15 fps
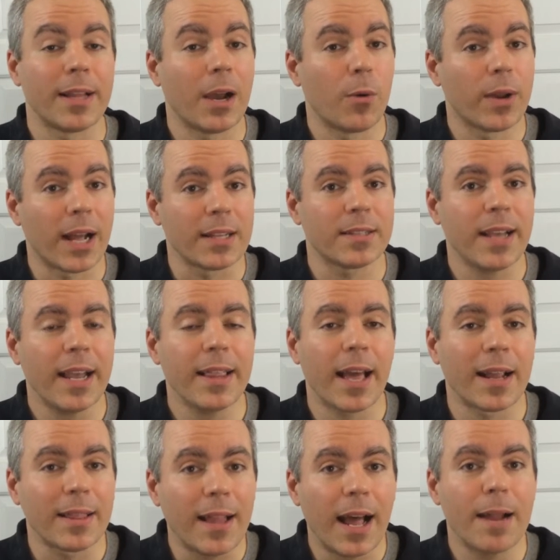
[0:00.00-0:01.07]
Now, when I say
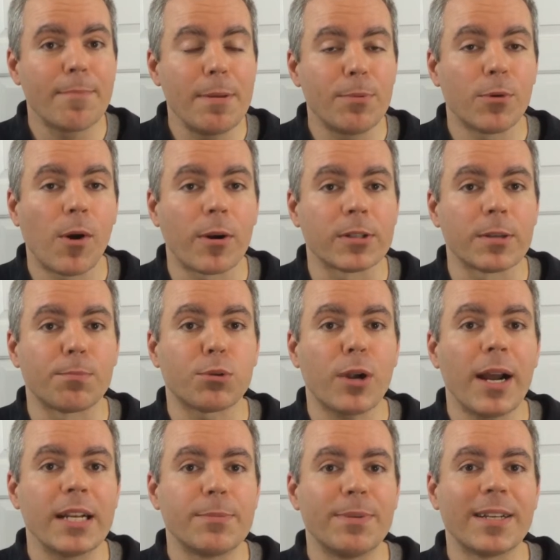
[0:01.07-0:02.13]
that, a lot of people are
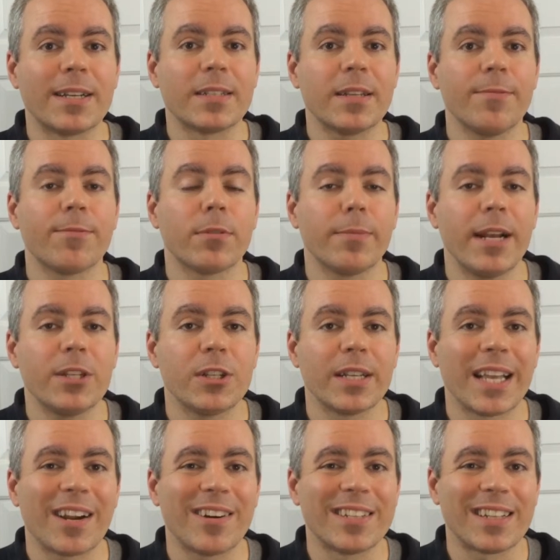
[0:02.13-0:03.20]
surprised because inflammation
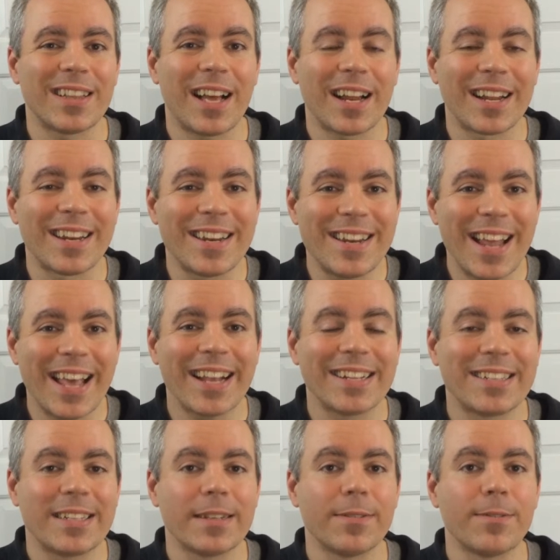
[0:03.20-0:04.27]
carries a lot of
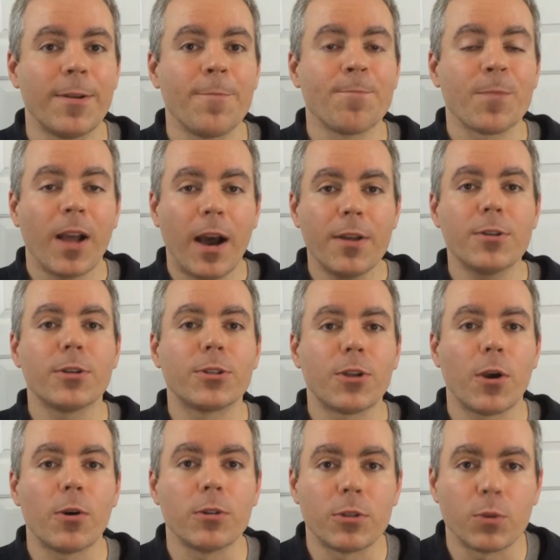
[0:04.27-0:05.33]
negative
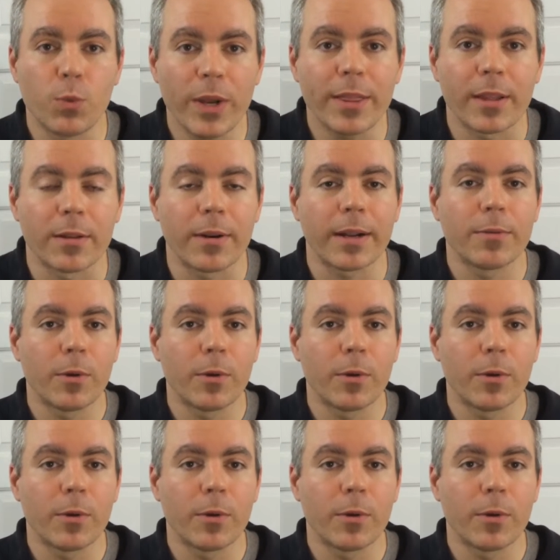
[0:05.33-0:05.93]
undertones with it, right?